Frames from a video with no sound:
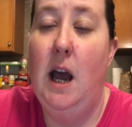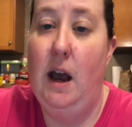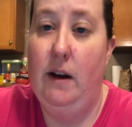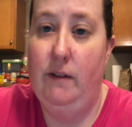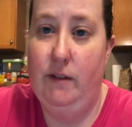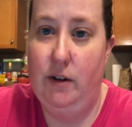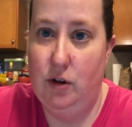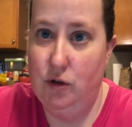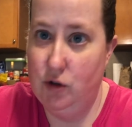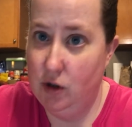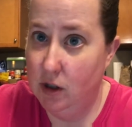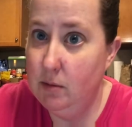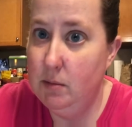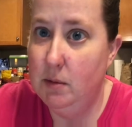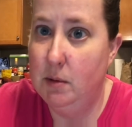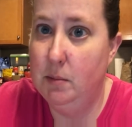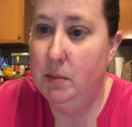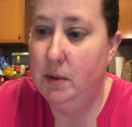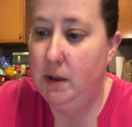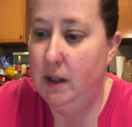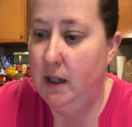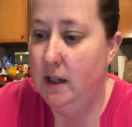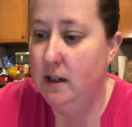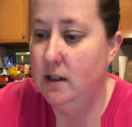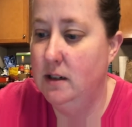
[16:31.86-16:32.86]
have a treatment
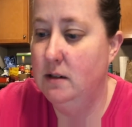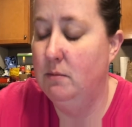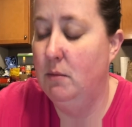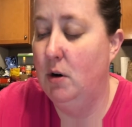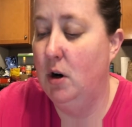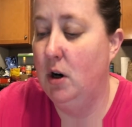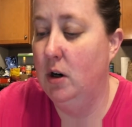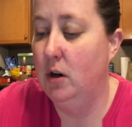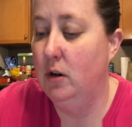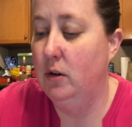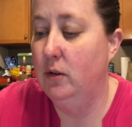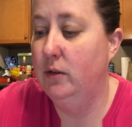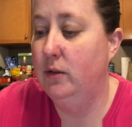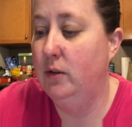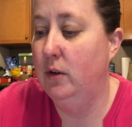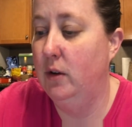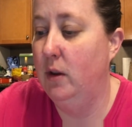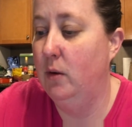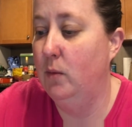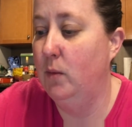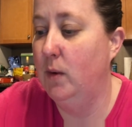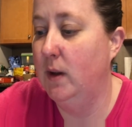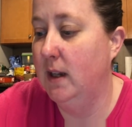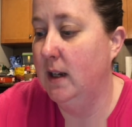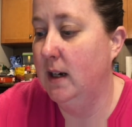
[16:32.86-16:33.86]
plan tomorrow so
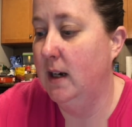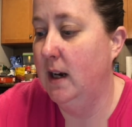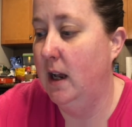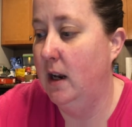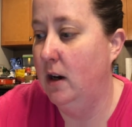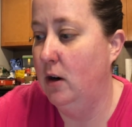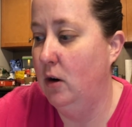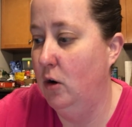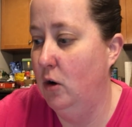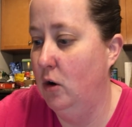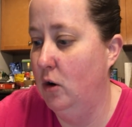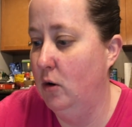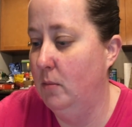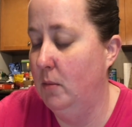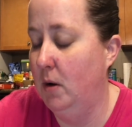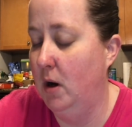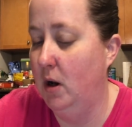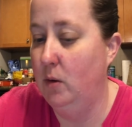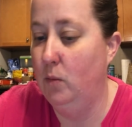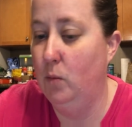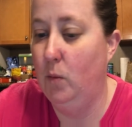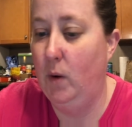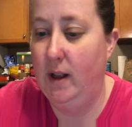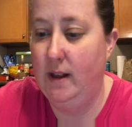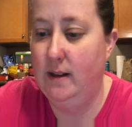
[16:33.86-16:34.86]
that we can head home
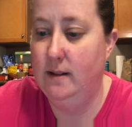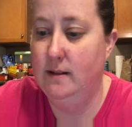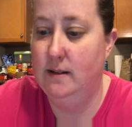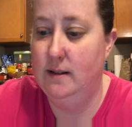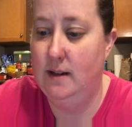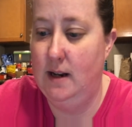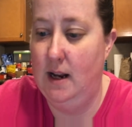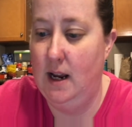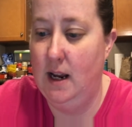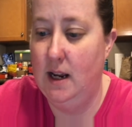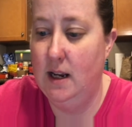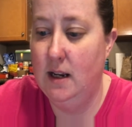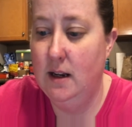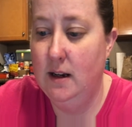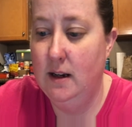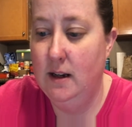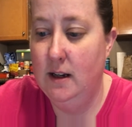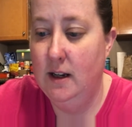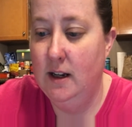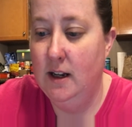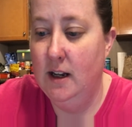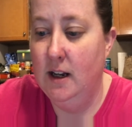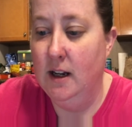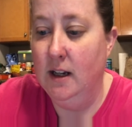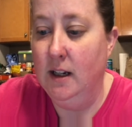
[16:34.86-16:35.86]
on Wednesday.
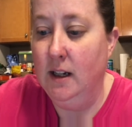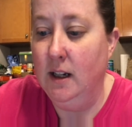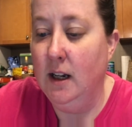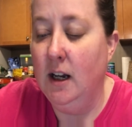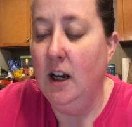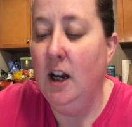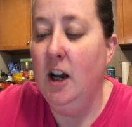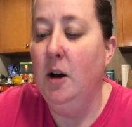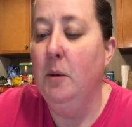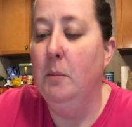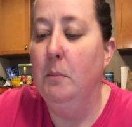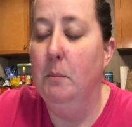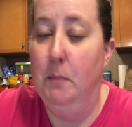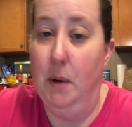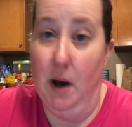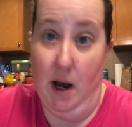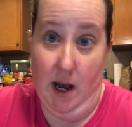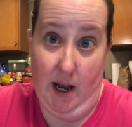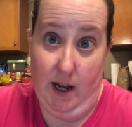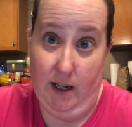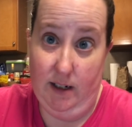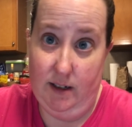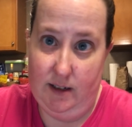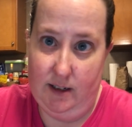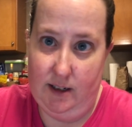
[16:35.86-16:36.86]

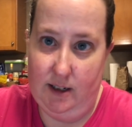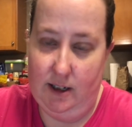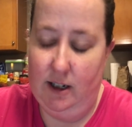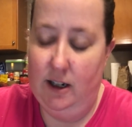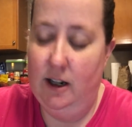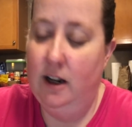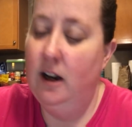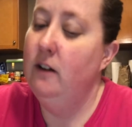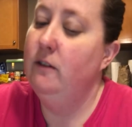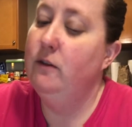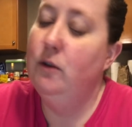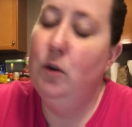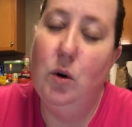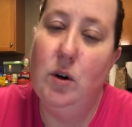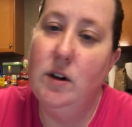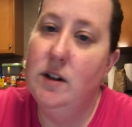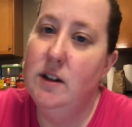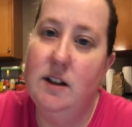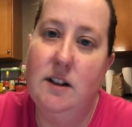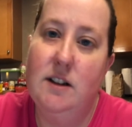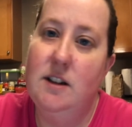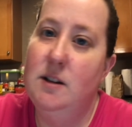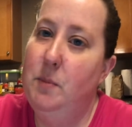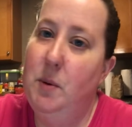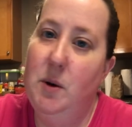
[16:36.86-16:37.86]
But, of
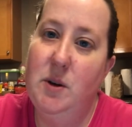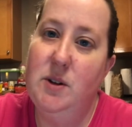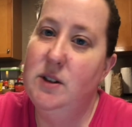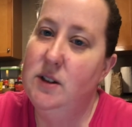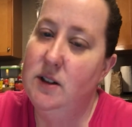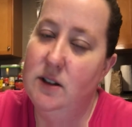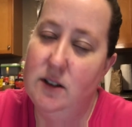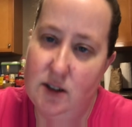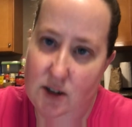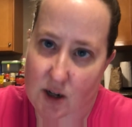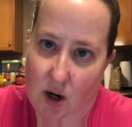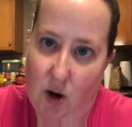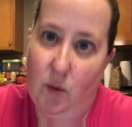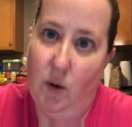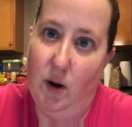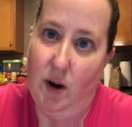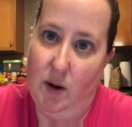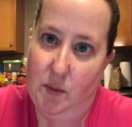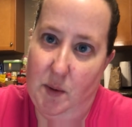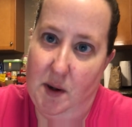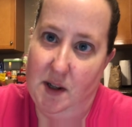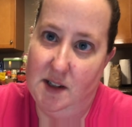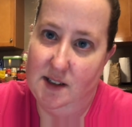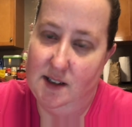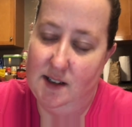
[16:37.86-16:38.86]
course, it's supposed to snow
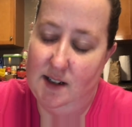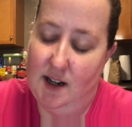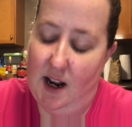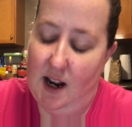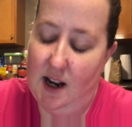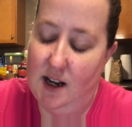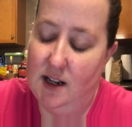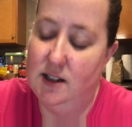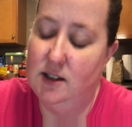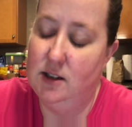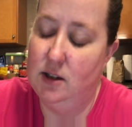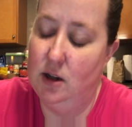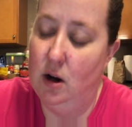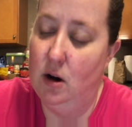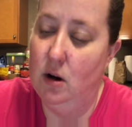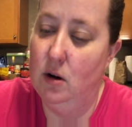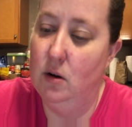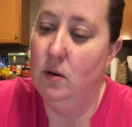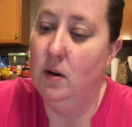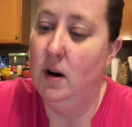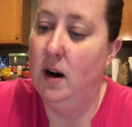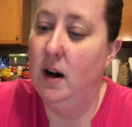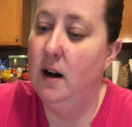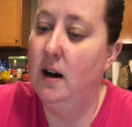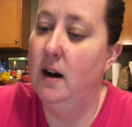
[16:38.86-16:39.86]
on Wednesday,
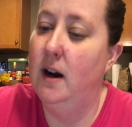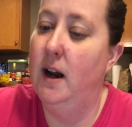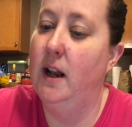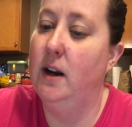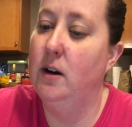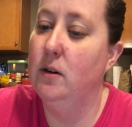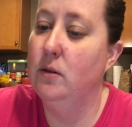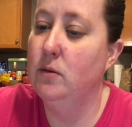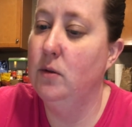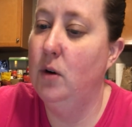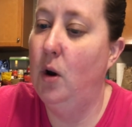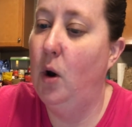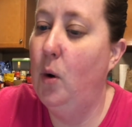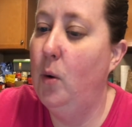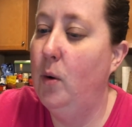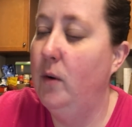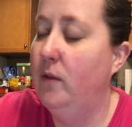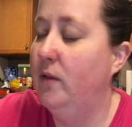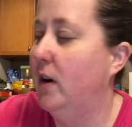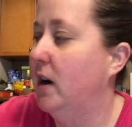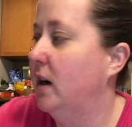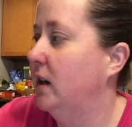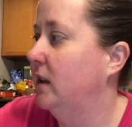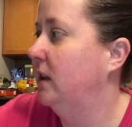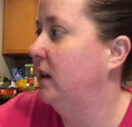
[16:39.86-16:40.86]
so I don't know
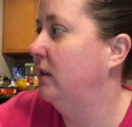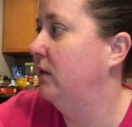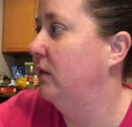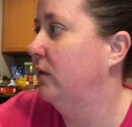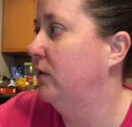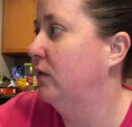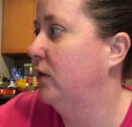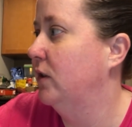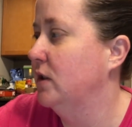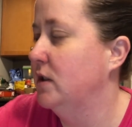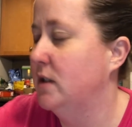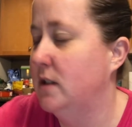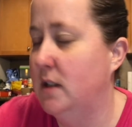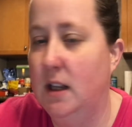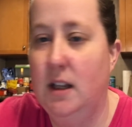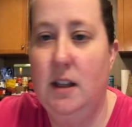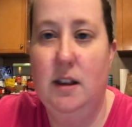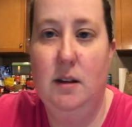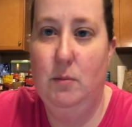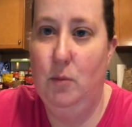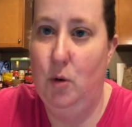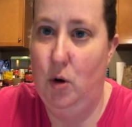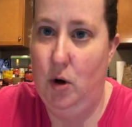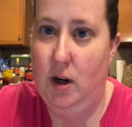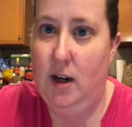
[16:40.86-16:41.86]
if our leaving first thing in
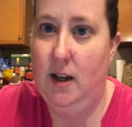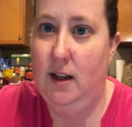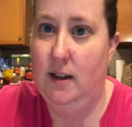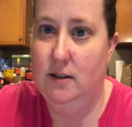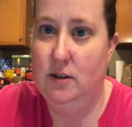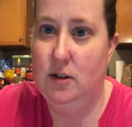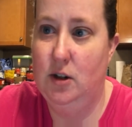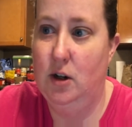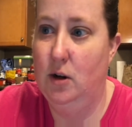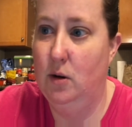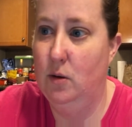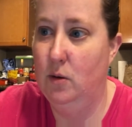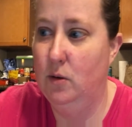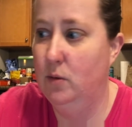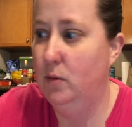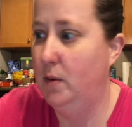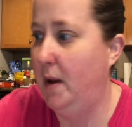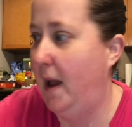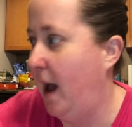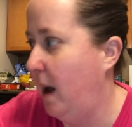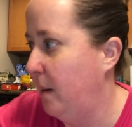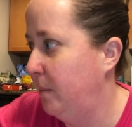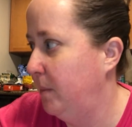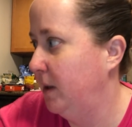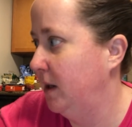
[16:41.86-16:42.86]
the morning is going to
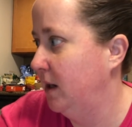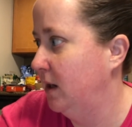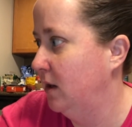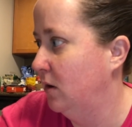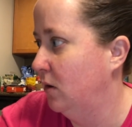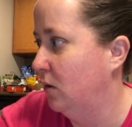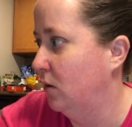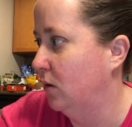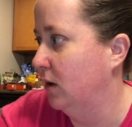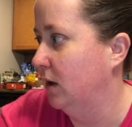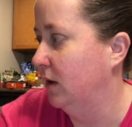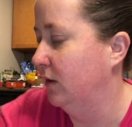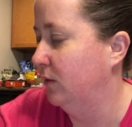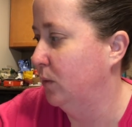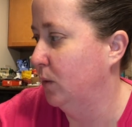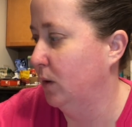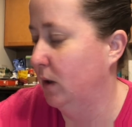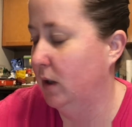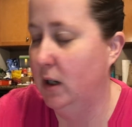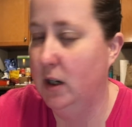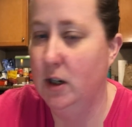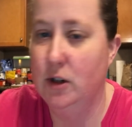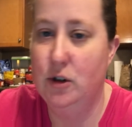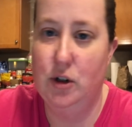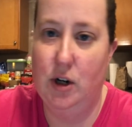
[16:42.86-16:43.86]
happen or if we're
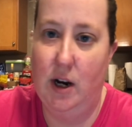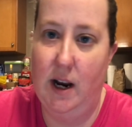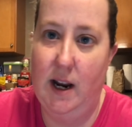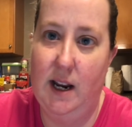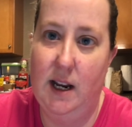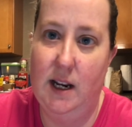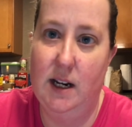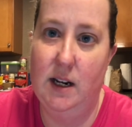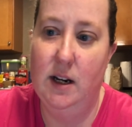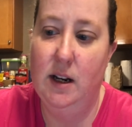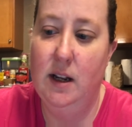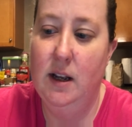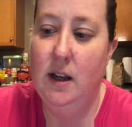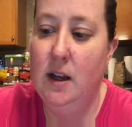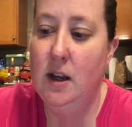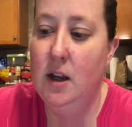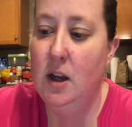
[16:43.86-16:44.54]
going to try and